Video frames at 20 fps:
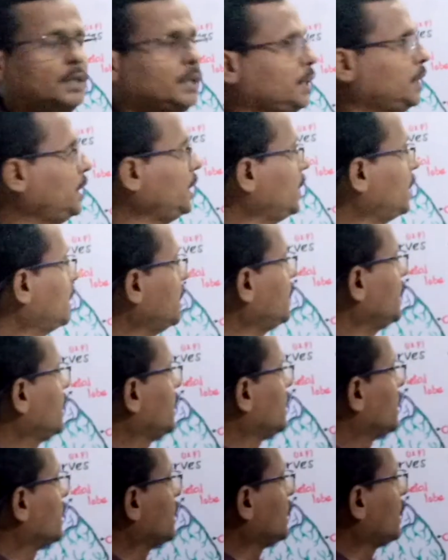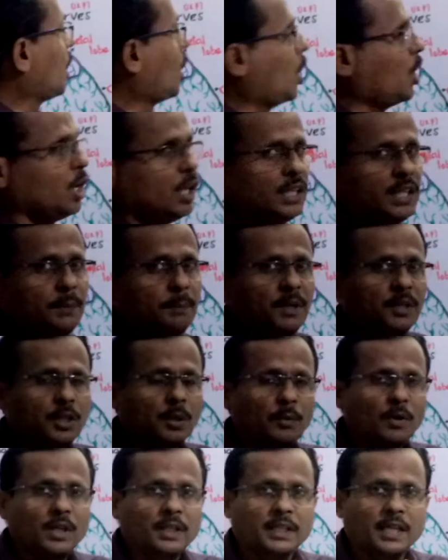Here, all the
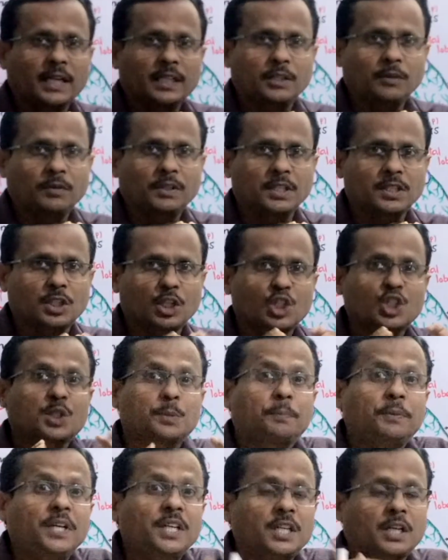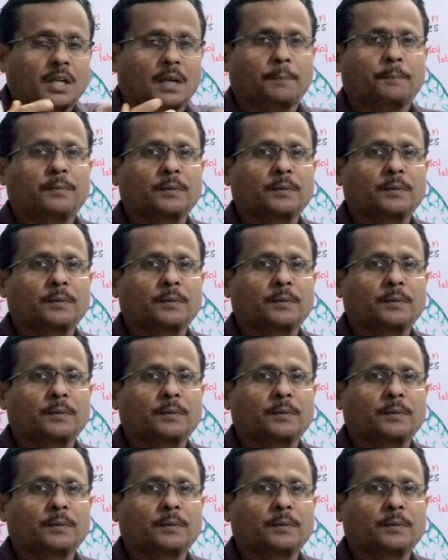metabolic activities are speeded up.